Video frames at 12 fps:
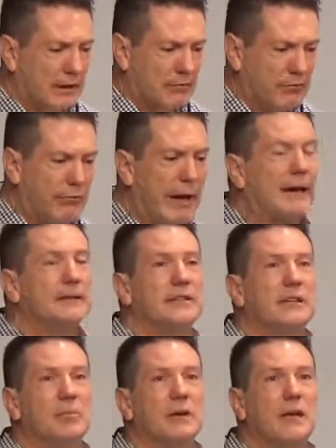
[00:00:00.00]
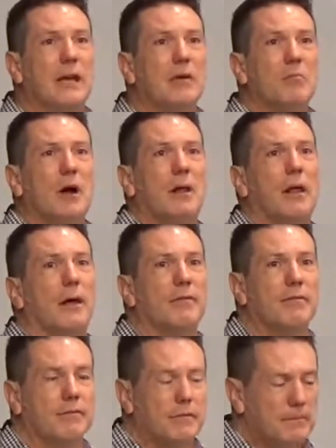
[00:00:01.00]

In fact, He became my life.